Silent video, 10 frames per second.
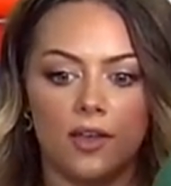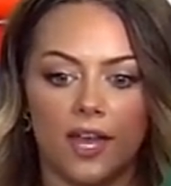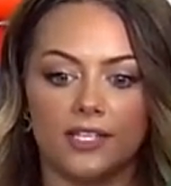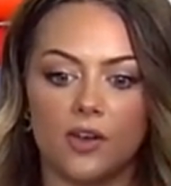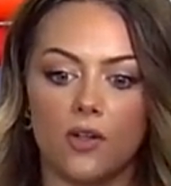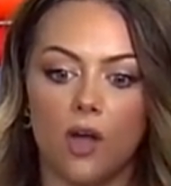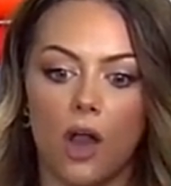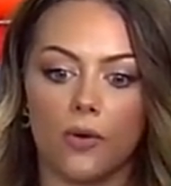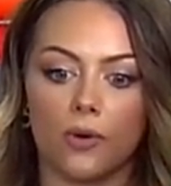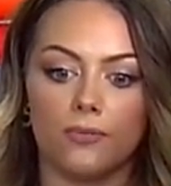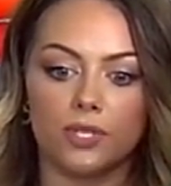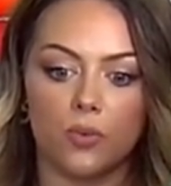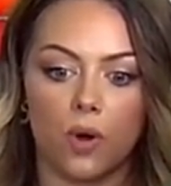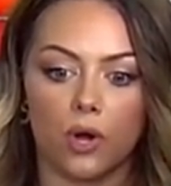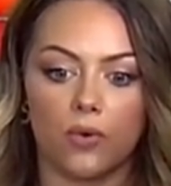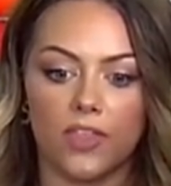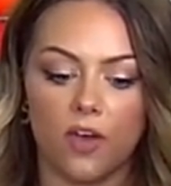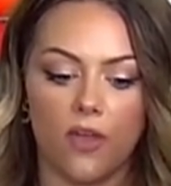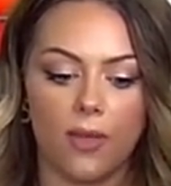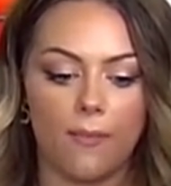Okay, so a lot of room to work
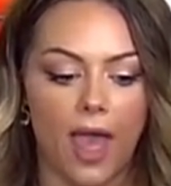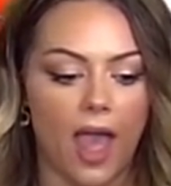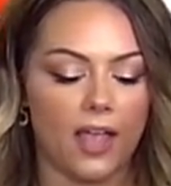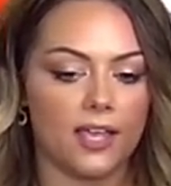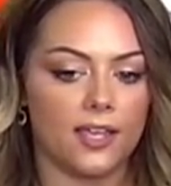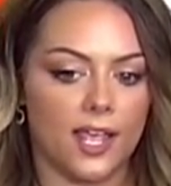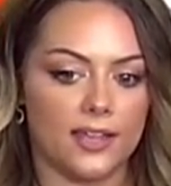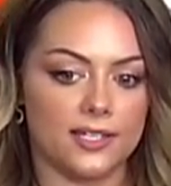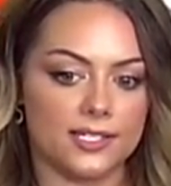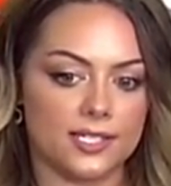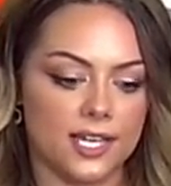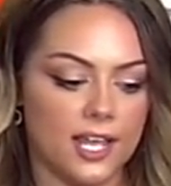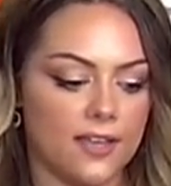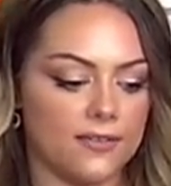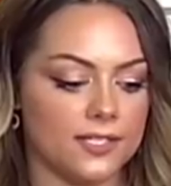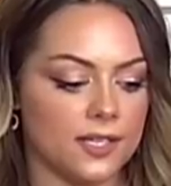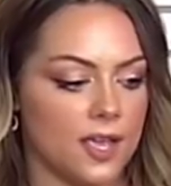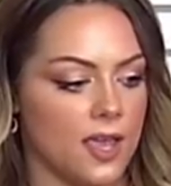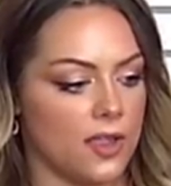with on the back and the sleeves.